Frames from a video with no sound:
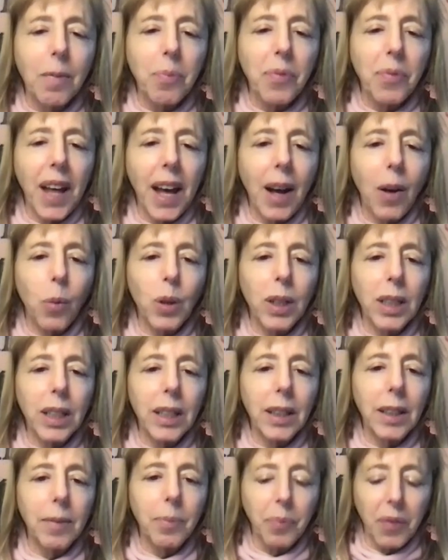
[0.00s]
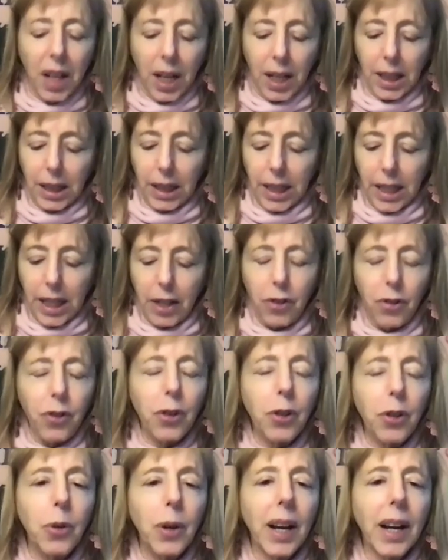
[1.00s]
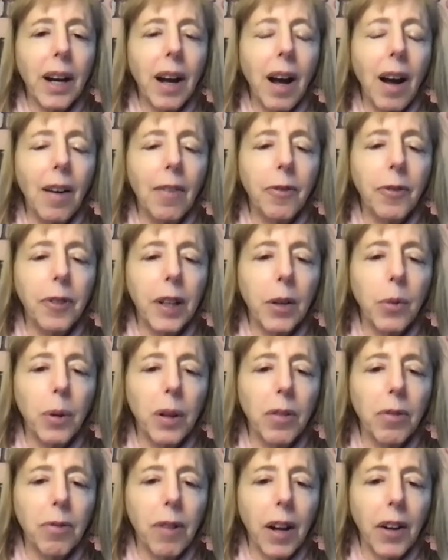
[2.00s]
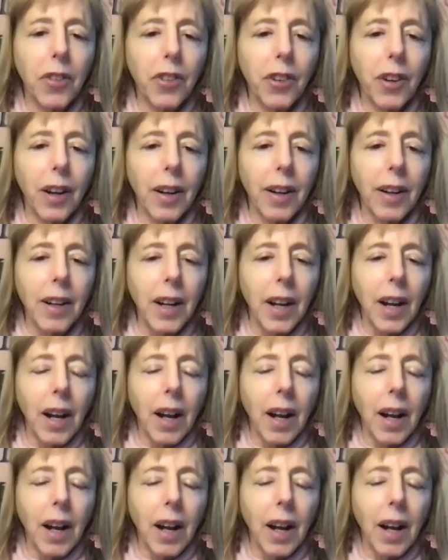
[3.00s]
that will lead to a conflict with Russia.